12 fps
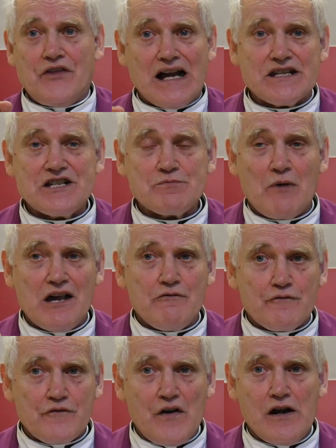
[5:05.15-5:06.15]
That is my
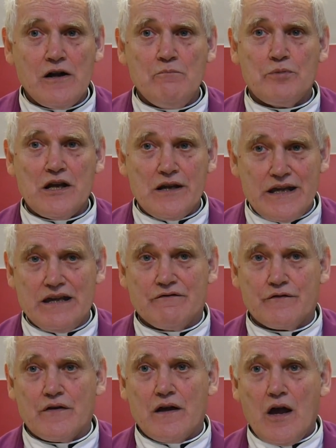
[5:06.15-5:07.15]
firm
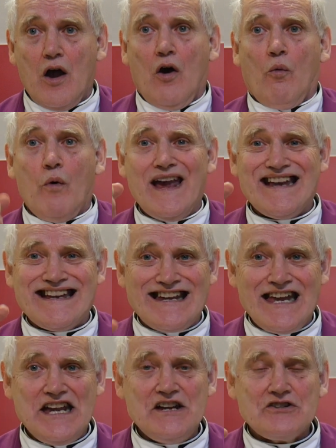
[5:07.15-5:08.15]
belief. We
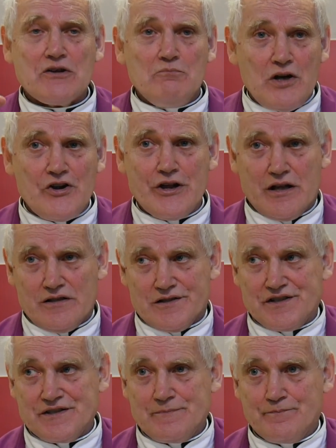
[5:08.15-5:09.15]
need
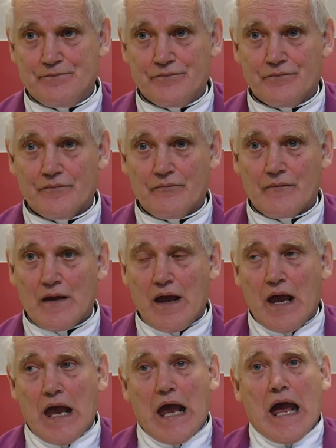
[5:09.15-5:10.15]
miracles.
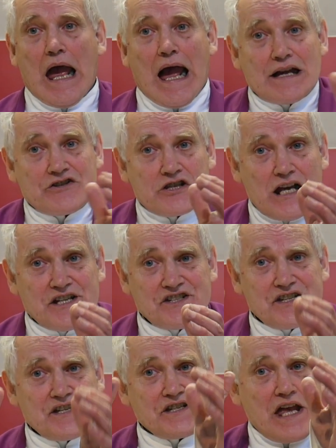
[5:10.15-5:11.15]
And
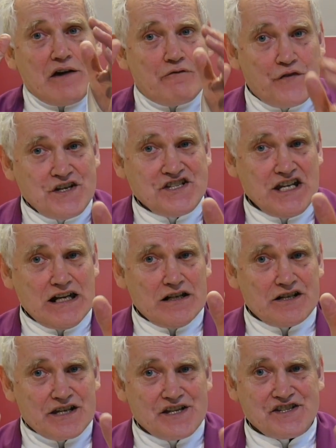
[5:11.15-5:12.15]
just as physical
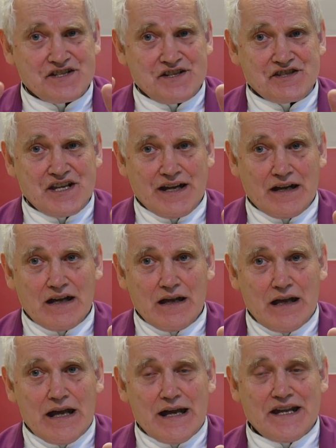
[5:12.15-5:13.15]
distancing
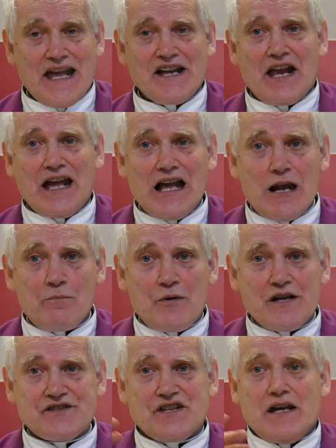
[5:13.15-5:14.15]
can help
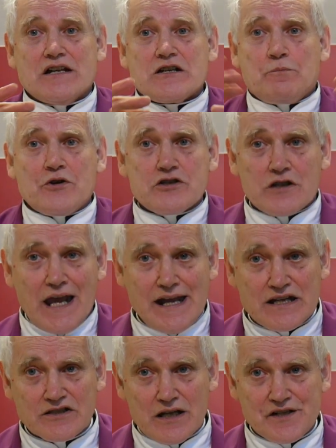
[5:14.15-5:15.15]
us to
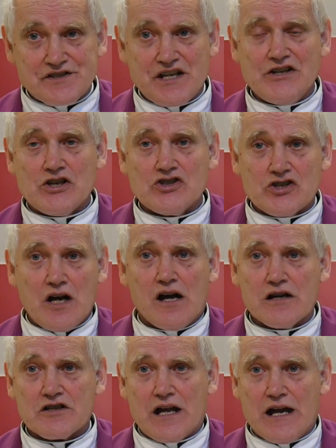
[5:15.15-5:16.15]
protect us in the
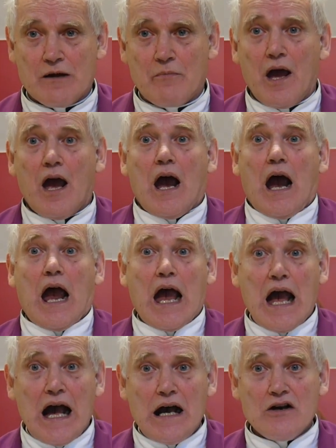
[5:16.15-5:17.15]
short term,
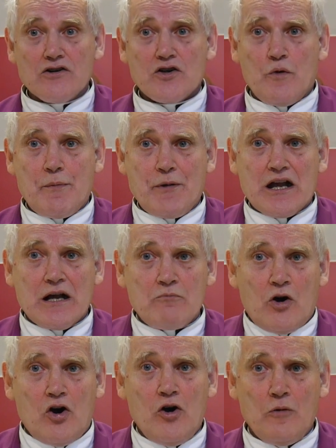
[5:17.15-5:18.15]
how do we become
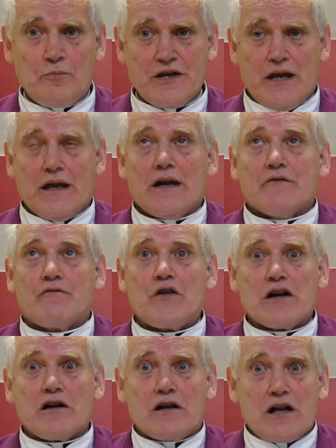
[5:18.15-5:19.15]
open
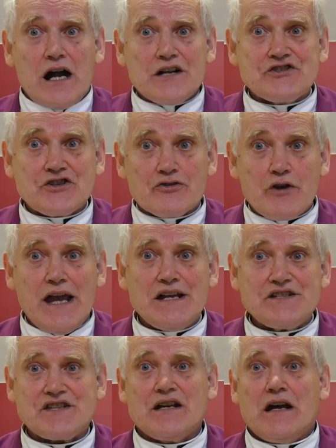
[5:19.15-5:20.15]
for God's
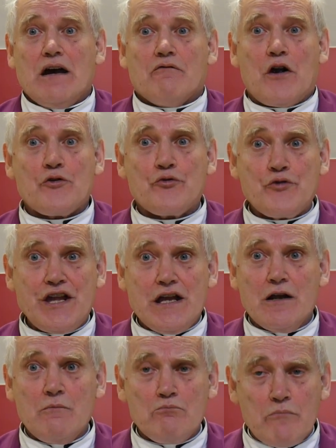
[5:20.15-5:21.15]
grace, for
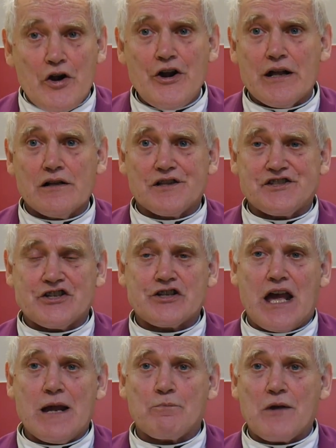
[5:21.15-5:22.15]
real miracles to
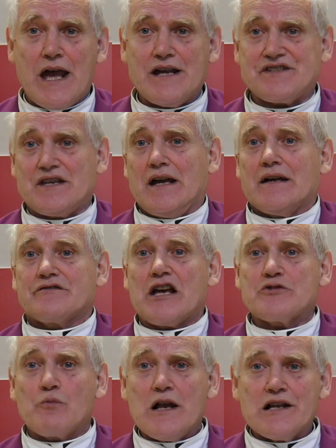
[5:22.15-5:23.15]
take place
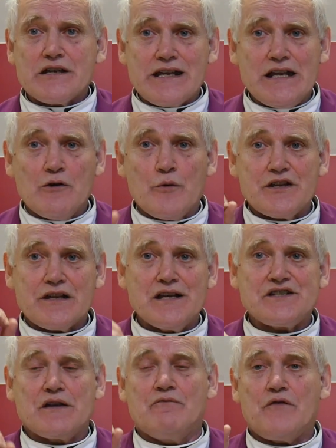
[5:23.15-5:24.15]
that will deal with
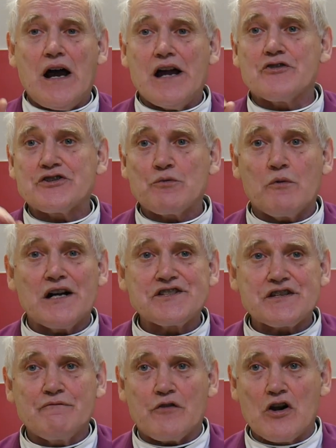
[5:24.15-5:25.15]
this virus
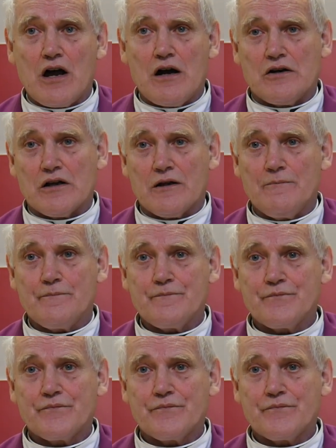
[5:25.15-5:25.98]
once and for all?